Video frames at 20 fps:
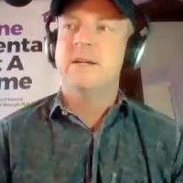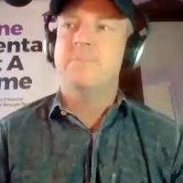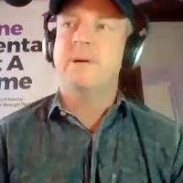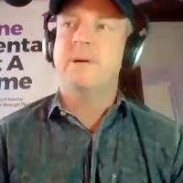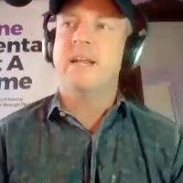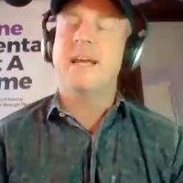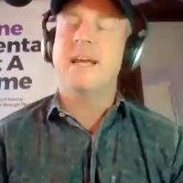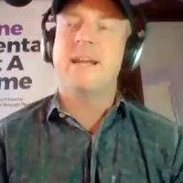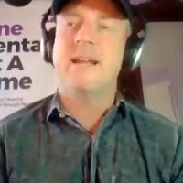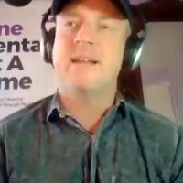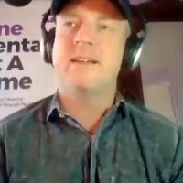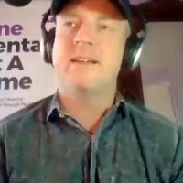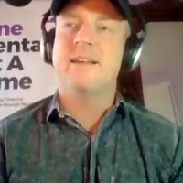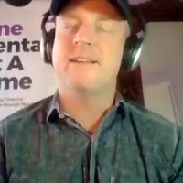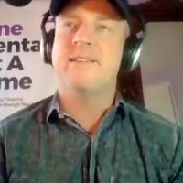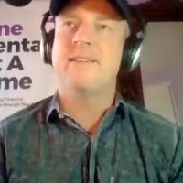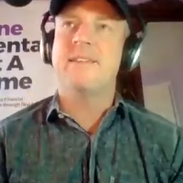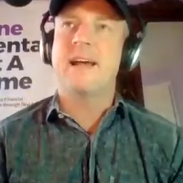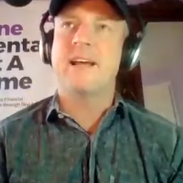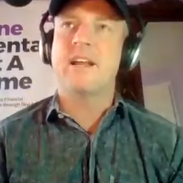But again,
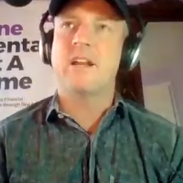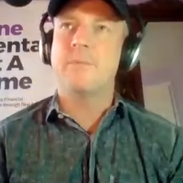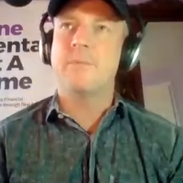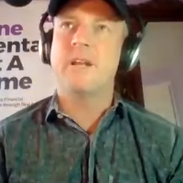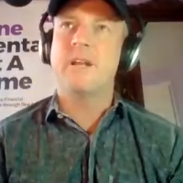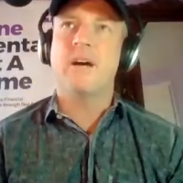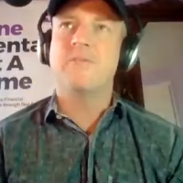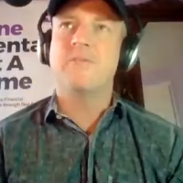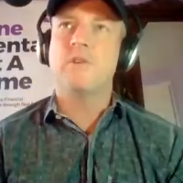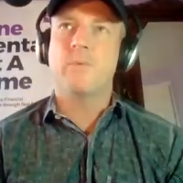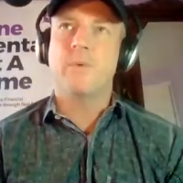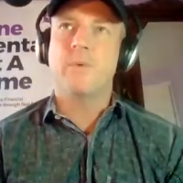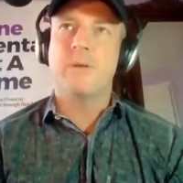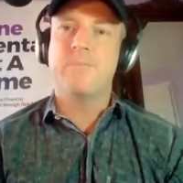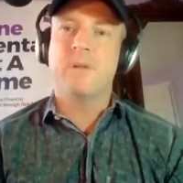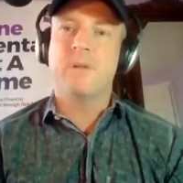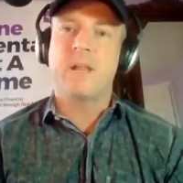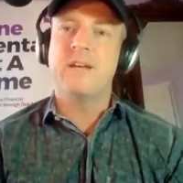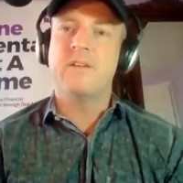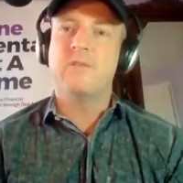is that going to be enough to
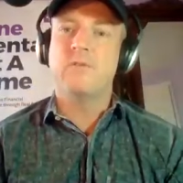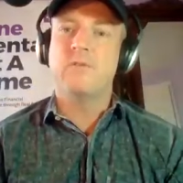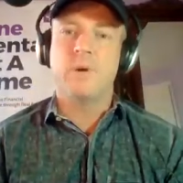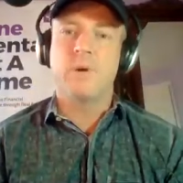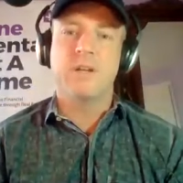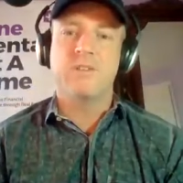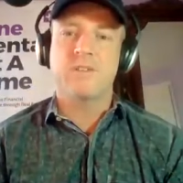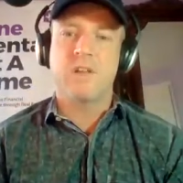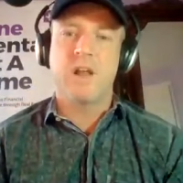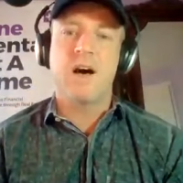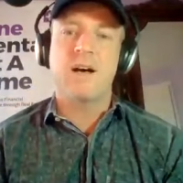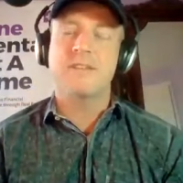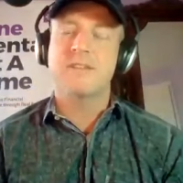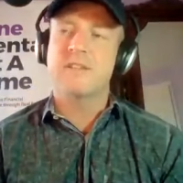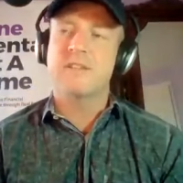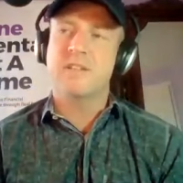replace what is lost?